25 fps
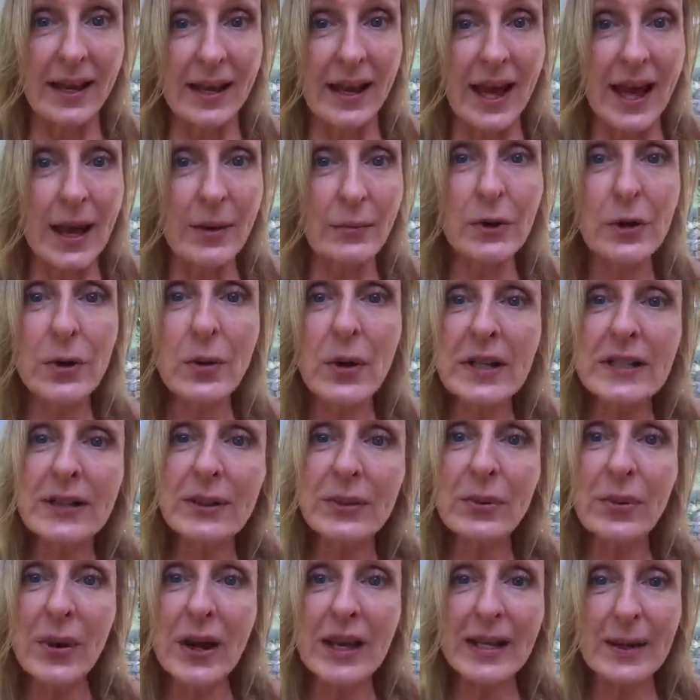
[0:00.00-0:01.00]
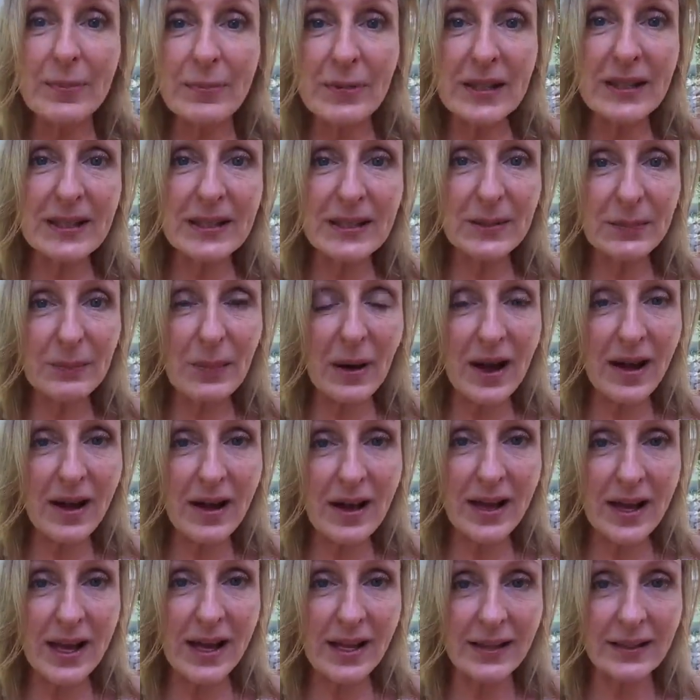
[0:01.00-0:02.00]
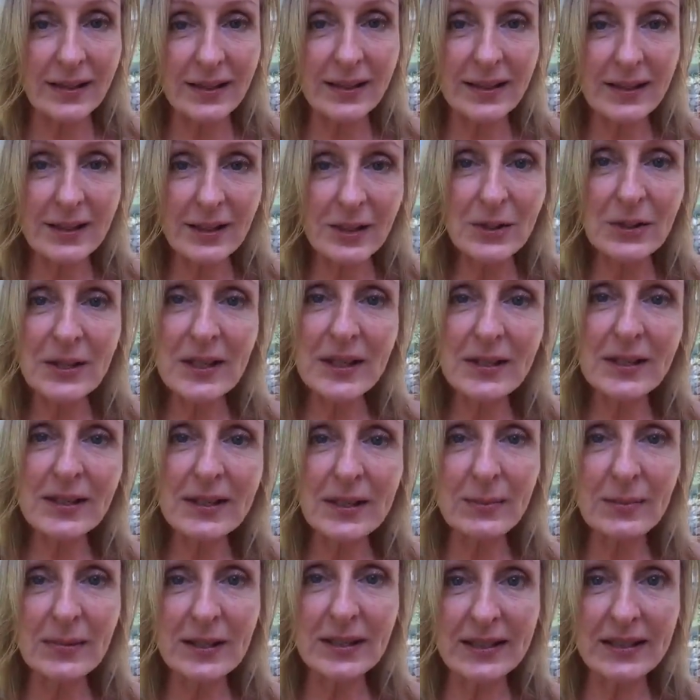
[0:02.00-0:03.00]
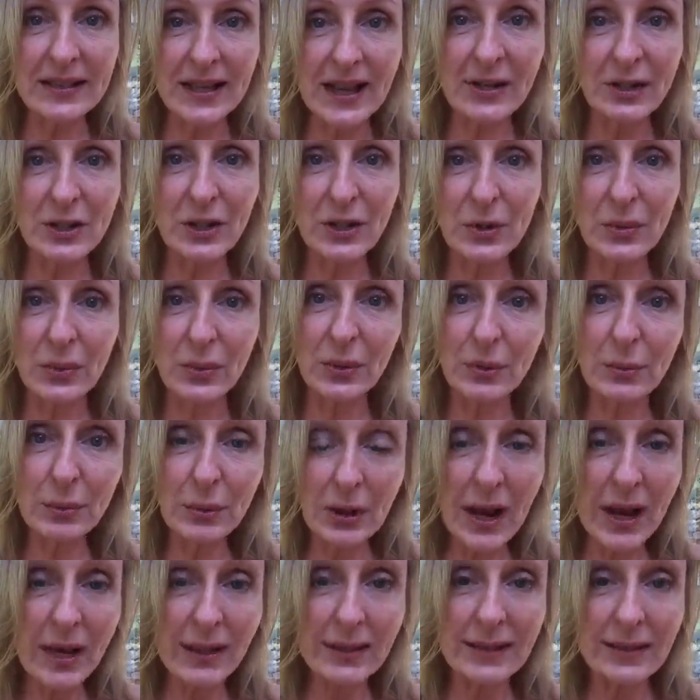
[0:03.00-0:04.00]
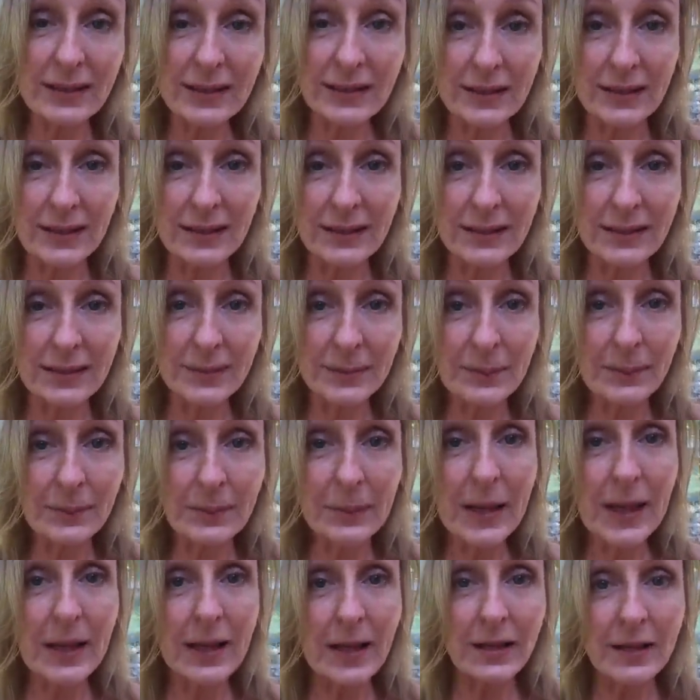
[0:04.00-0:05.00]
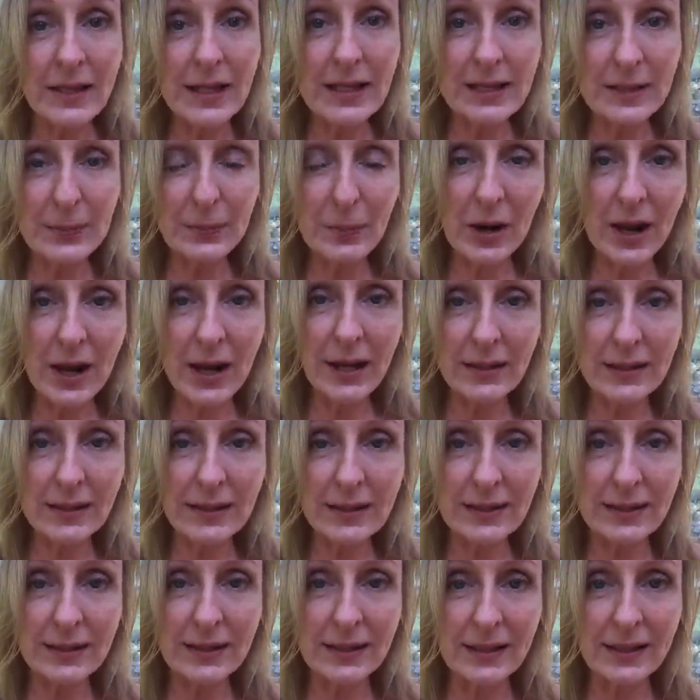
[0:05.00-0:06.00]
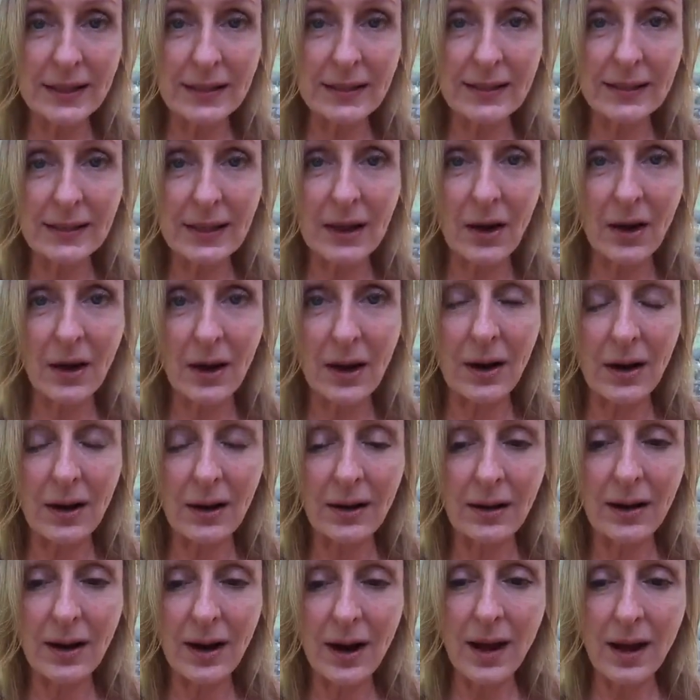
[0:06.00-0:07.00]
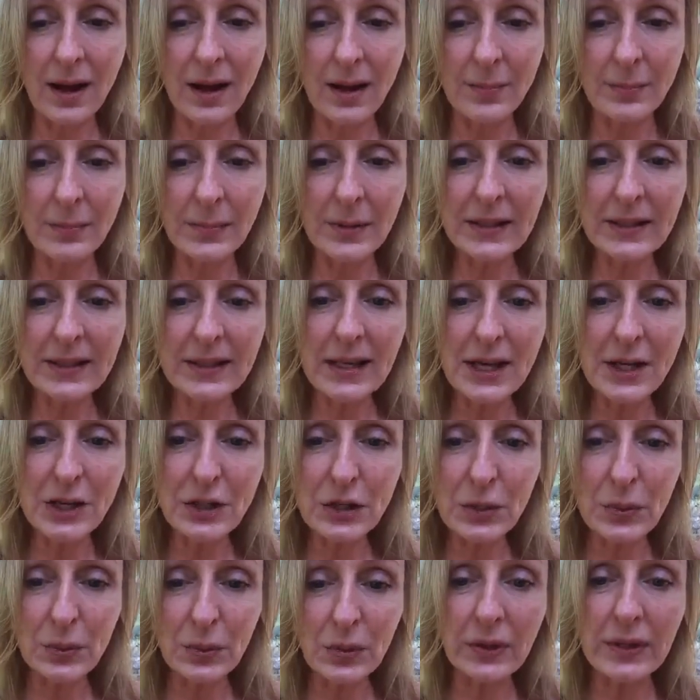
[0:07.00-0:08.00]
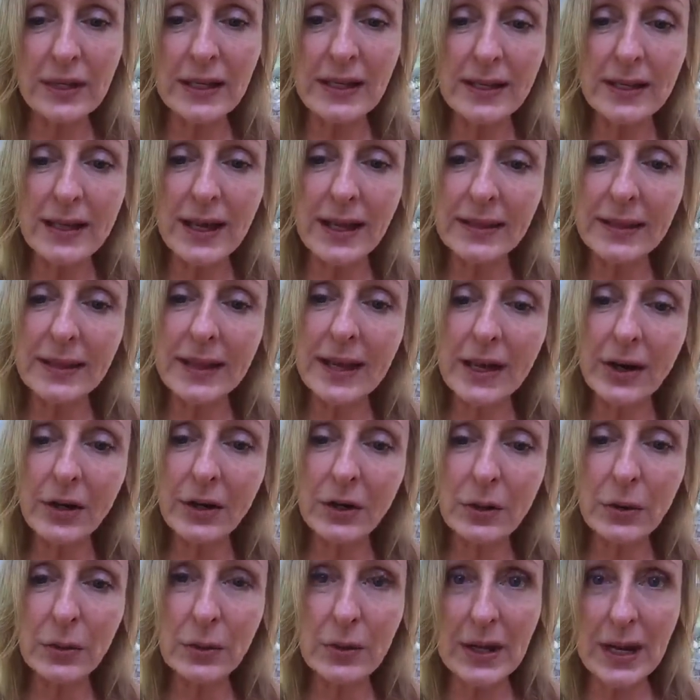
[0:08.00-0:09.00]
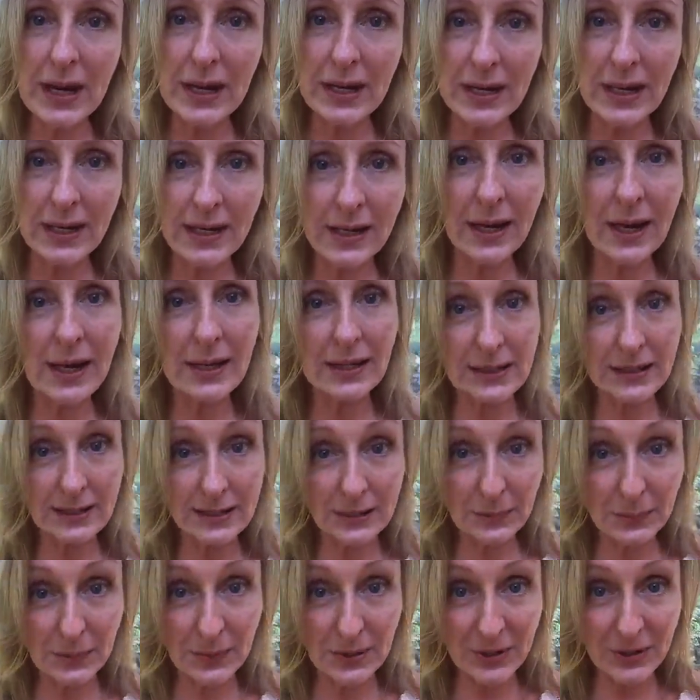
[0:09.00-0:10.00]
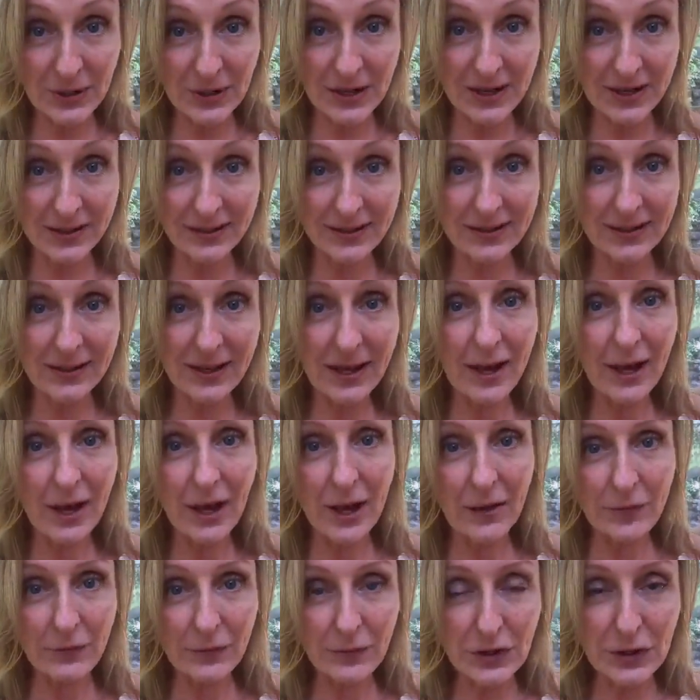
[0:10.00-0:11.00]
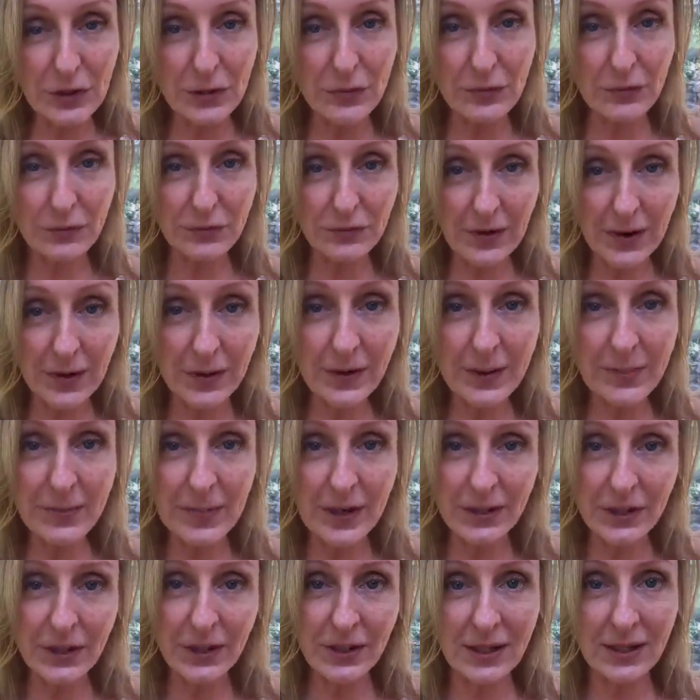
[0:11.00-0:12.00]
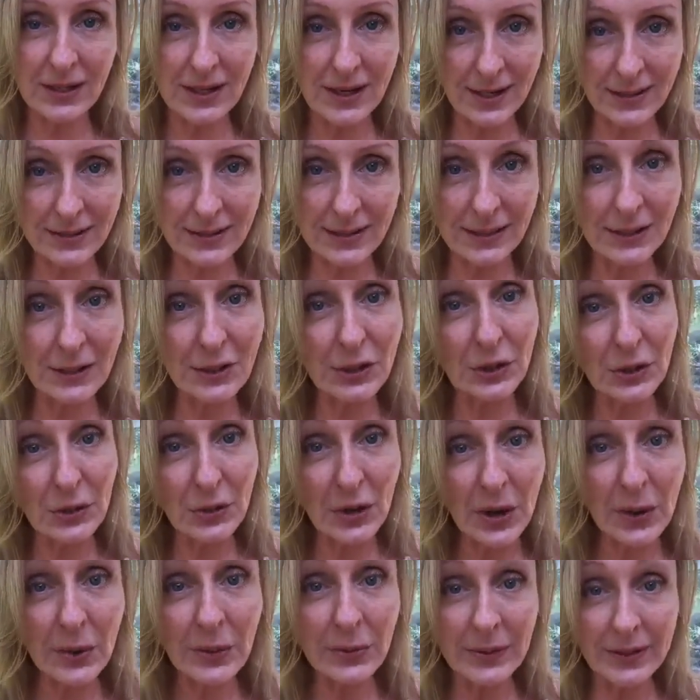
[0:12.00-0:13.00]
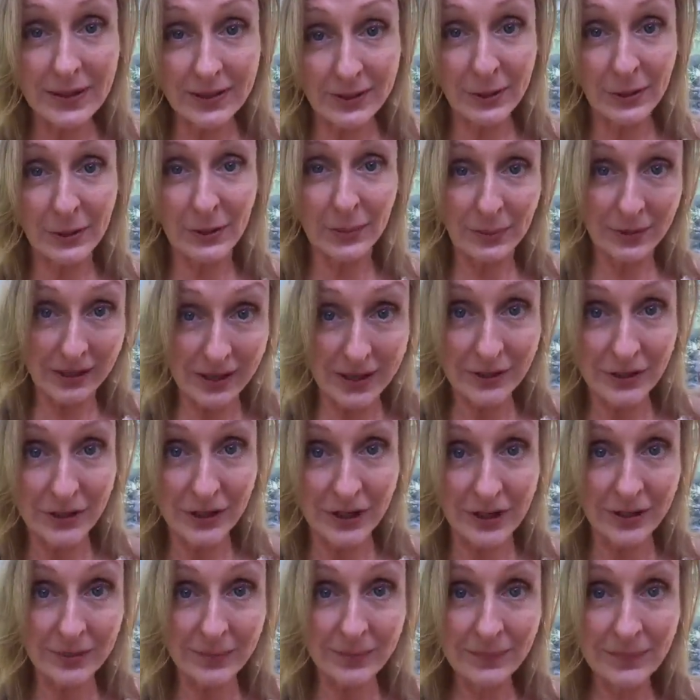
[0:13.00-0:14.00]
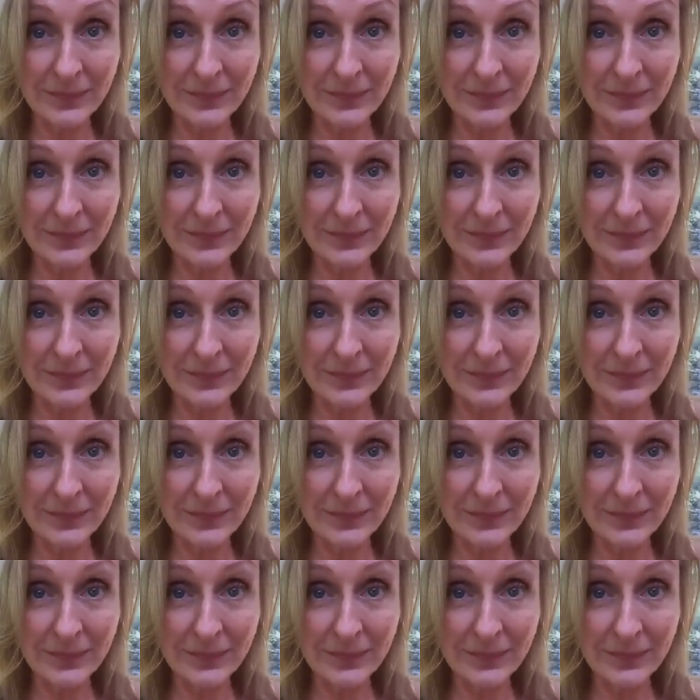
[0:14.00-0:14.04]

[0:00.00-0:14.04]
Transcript: and we're going to wake up the spine using some sensual practices. Now, these practices are sensual in that they're creating an experience of you very much connected to your own inner pleasure.